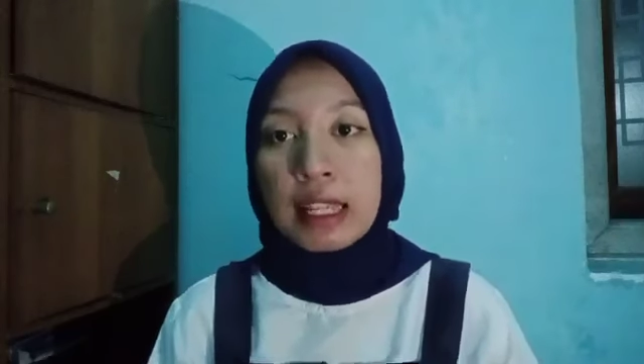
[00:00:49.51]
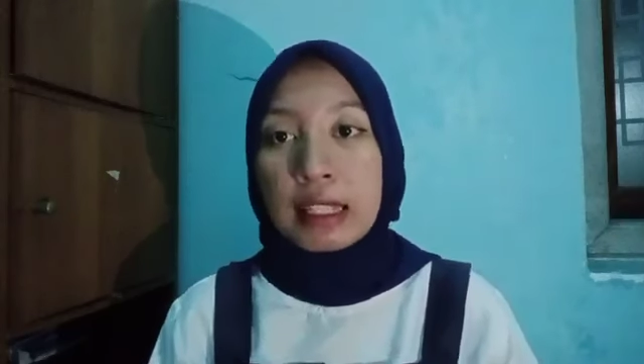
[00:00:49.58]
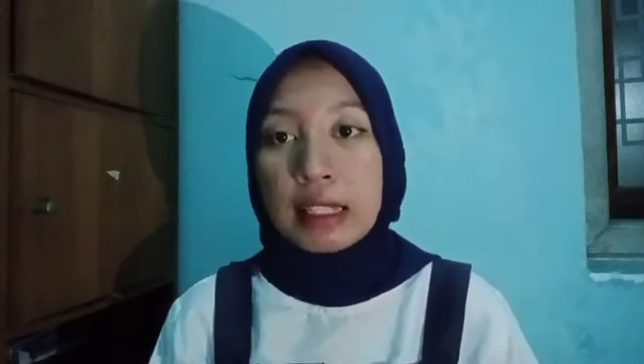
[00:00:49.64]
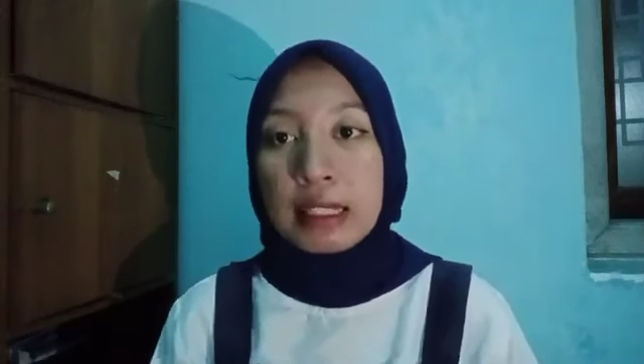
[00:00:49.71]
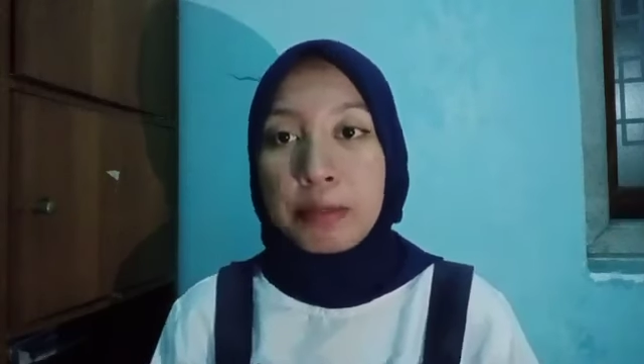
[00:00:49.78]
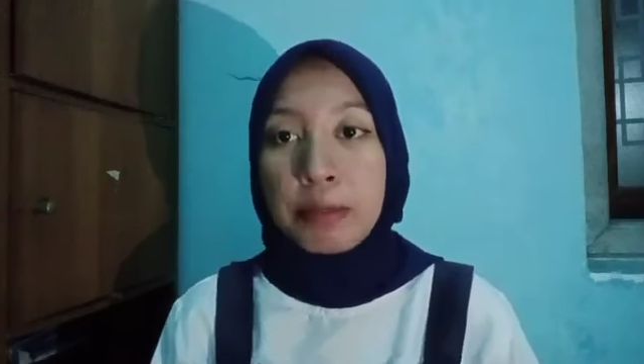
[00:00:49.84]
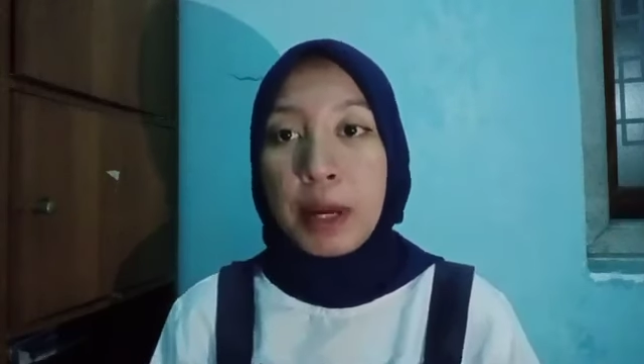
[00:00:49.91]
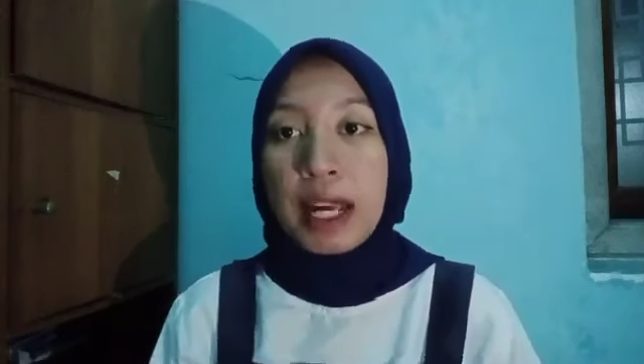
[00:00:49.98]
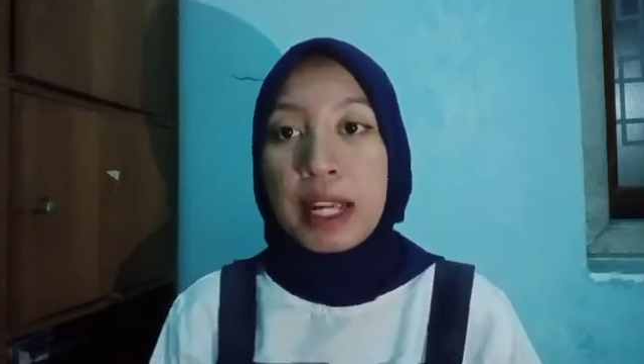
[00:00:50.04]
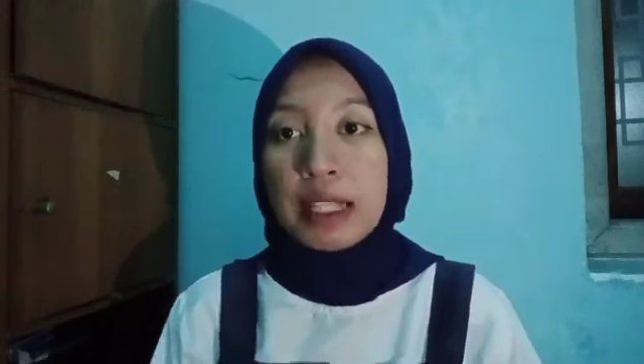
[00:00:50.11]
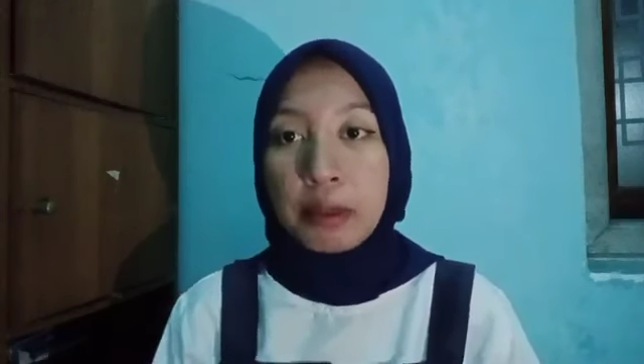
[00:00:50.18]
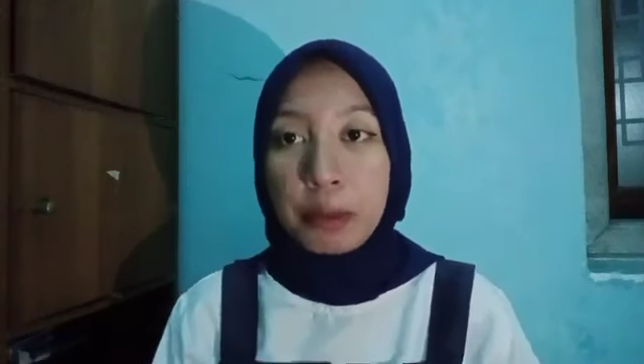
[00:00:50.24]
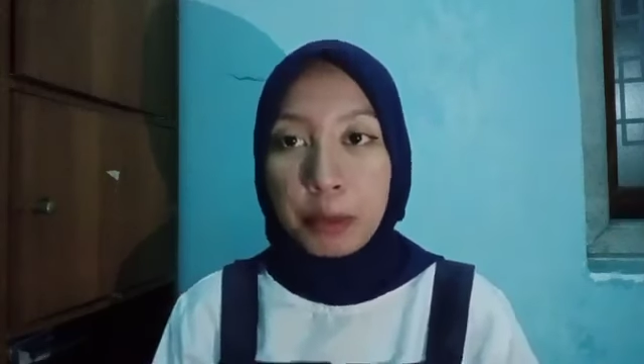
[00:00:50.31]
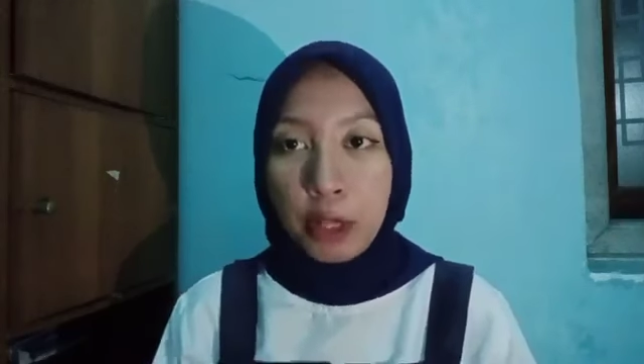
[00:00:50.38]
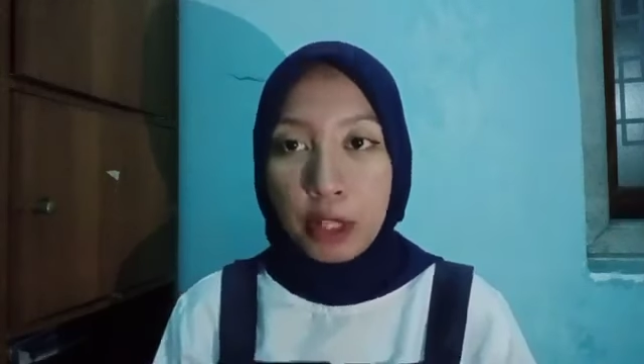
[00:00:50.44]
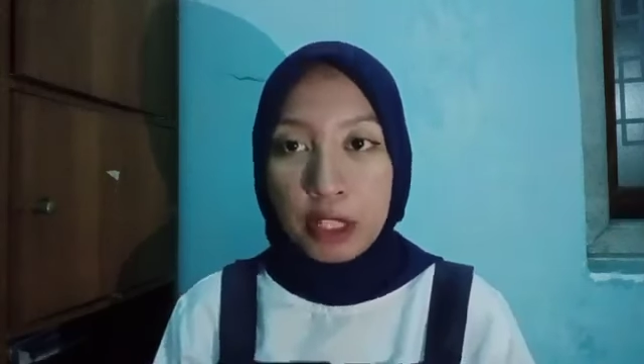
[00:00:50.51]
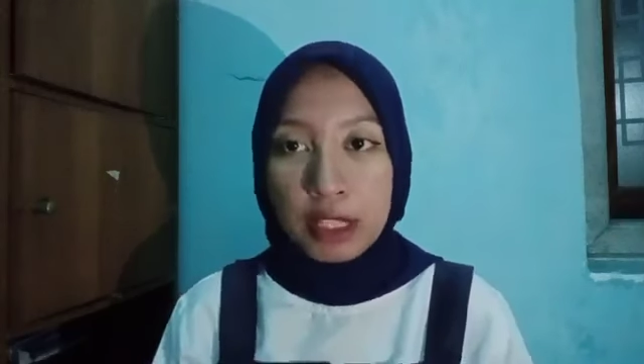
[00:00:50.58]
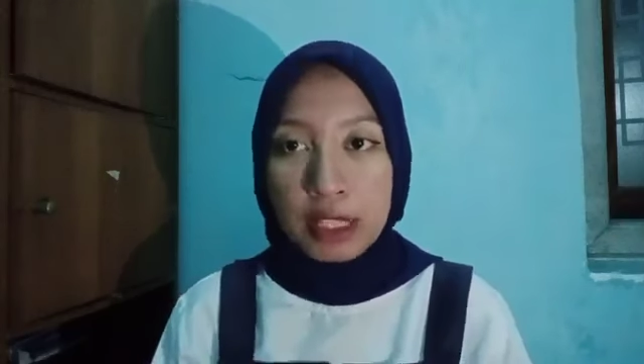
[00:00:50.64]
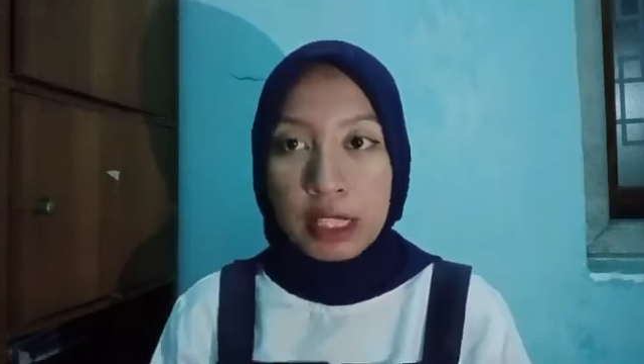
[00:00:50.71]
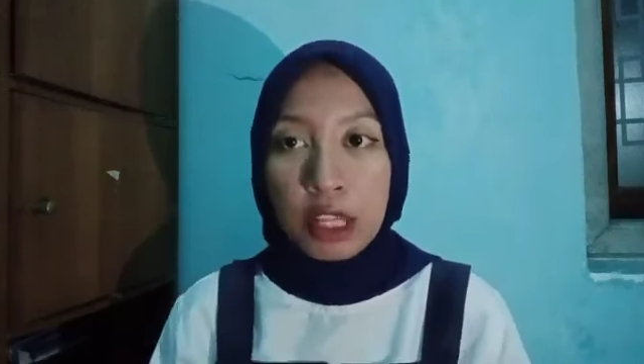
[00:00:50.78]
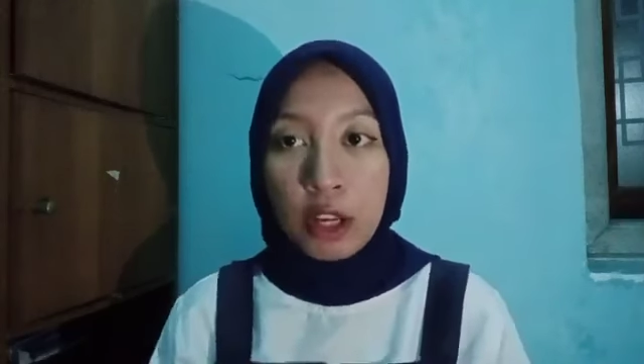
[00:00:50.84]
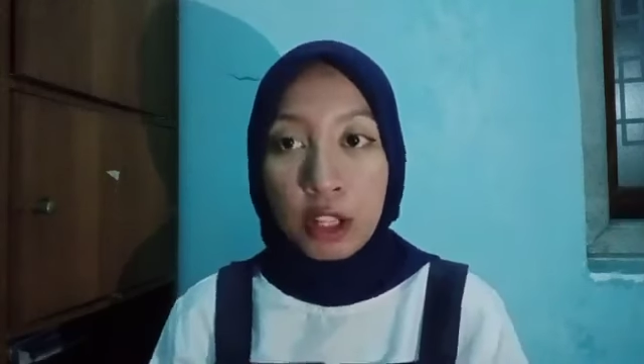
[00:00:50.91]
by the
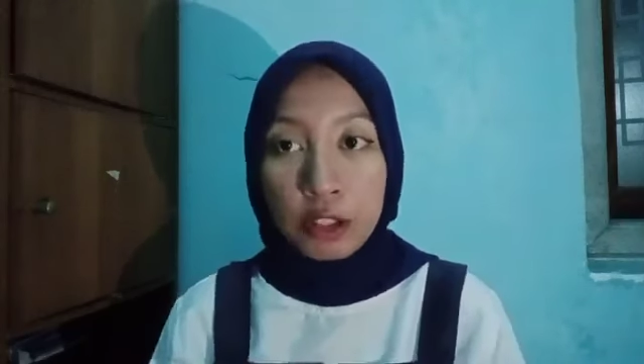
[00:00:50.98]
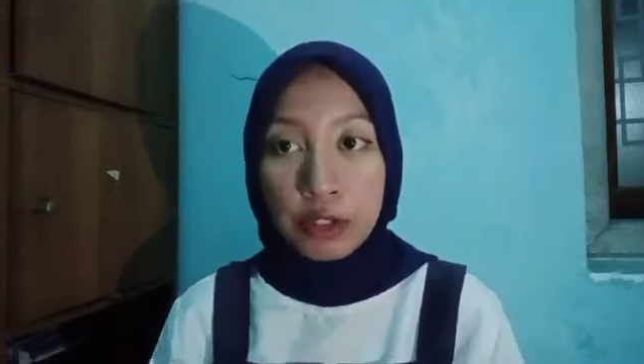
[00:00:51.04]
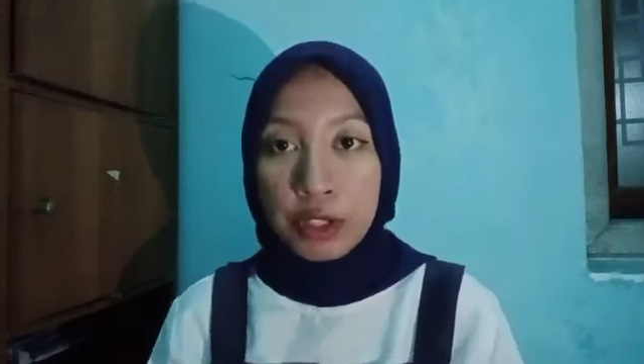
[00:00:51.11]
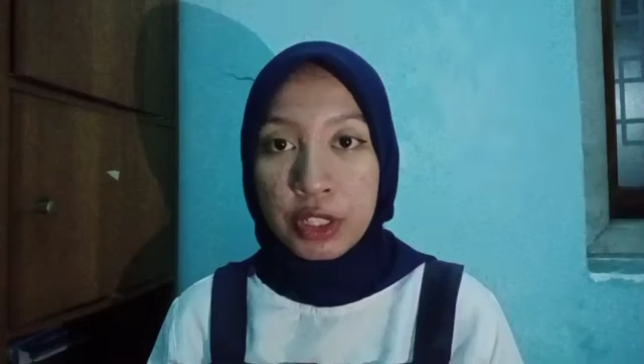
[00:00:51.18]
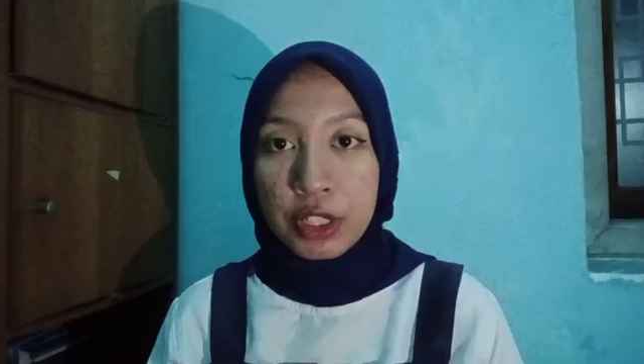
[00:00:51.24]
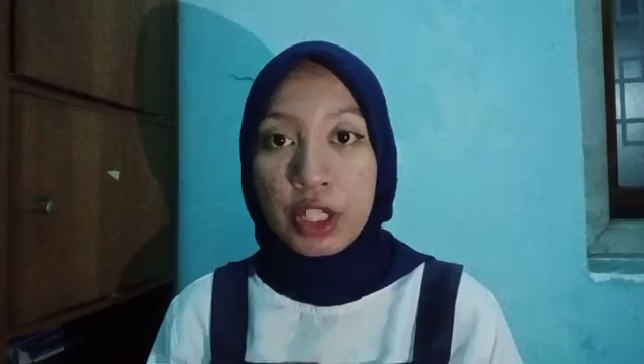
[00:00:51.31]
policyholder